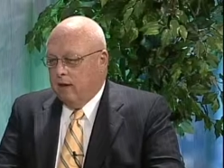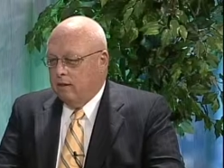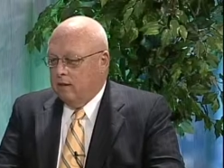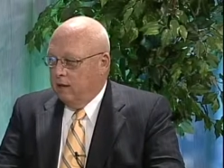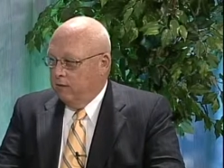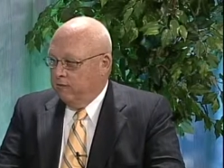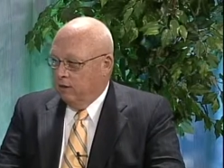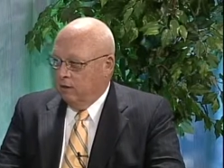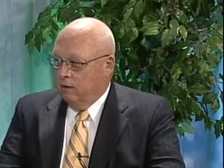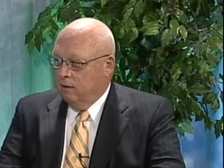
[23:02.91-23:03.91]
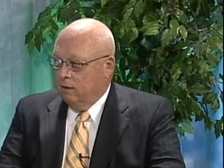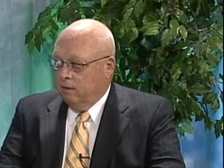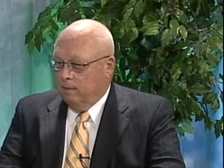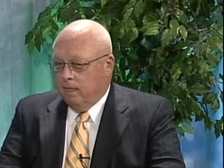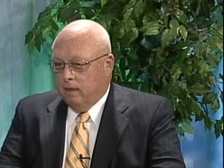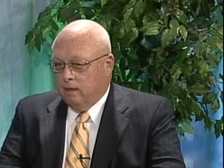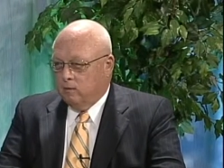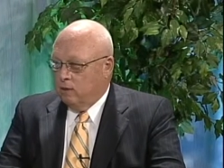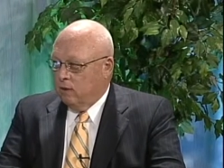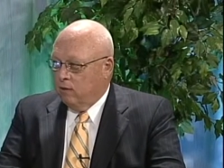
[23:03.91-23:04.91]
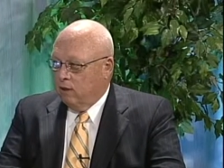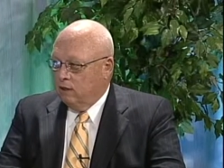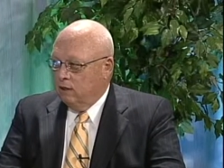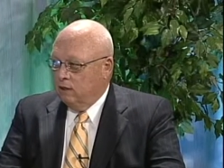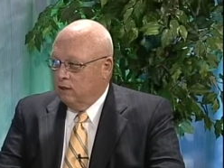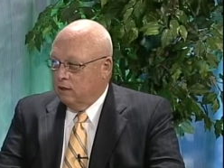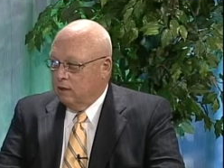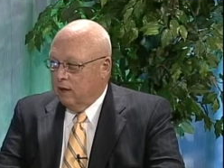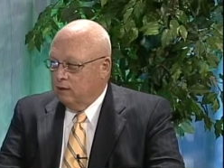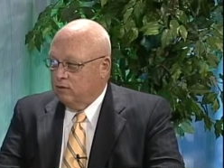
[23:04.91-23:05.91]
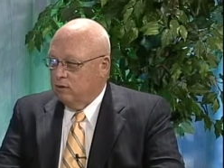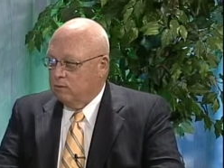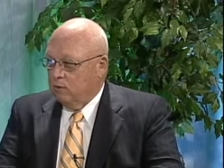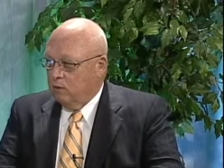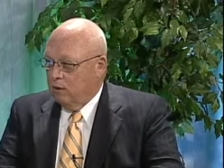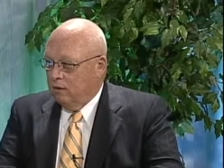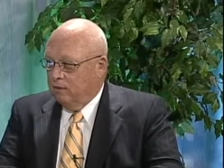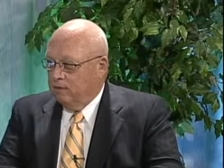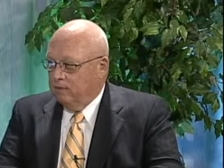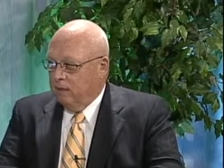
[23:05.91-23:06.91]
athletic field is one of the great teaching classrooms of the world.